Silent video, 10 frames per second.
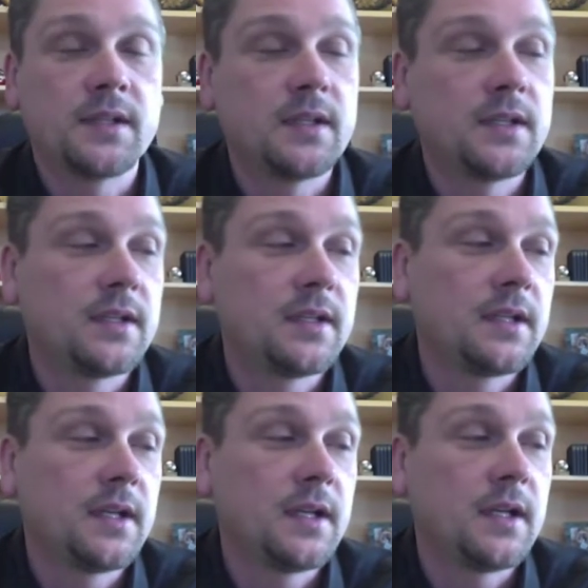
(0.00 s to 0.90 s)

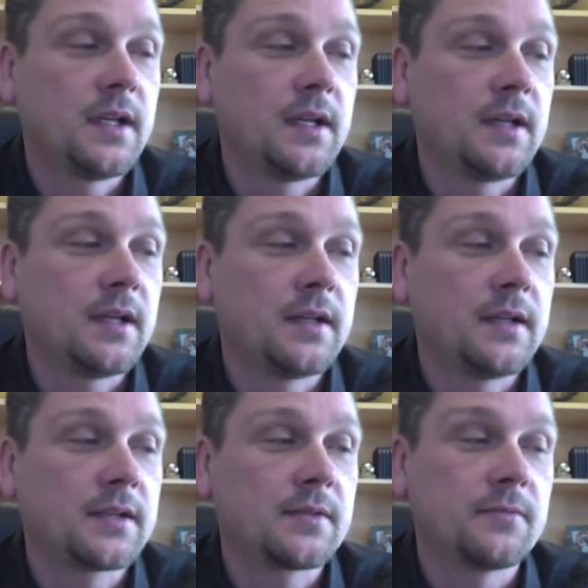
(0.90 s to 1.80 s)
and
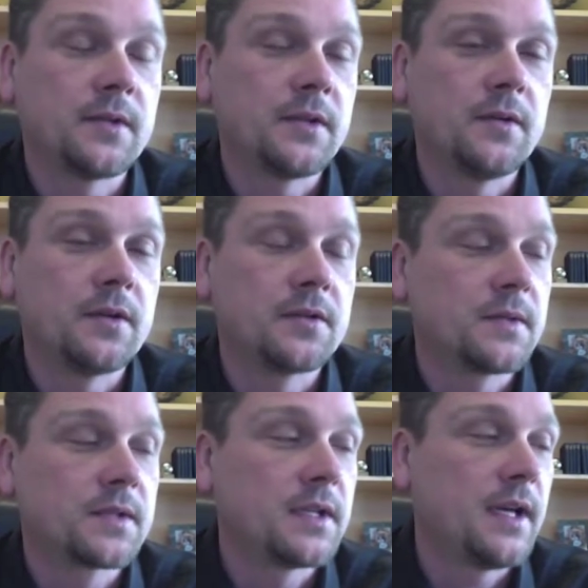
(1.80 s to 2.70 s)
who knows
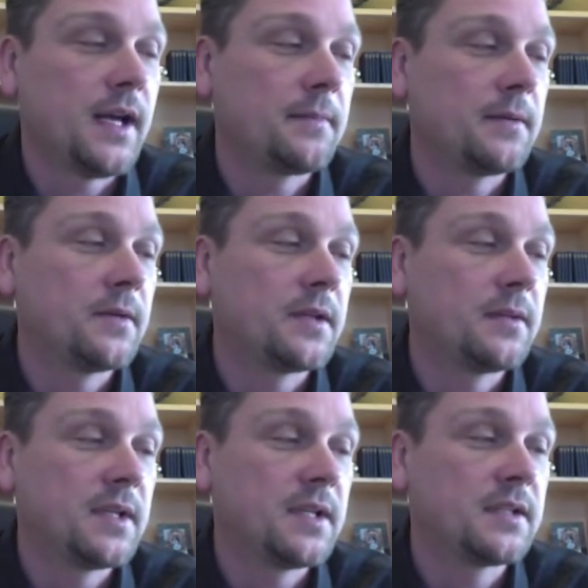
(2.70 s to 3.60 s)
what's going to happen with
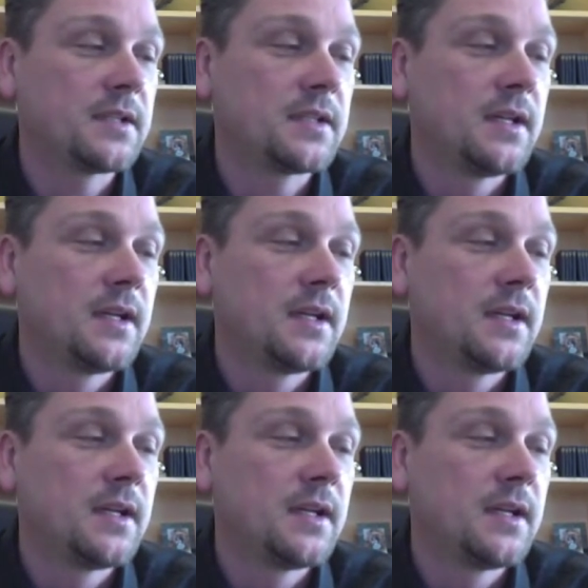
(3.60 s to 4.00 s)
it, because it's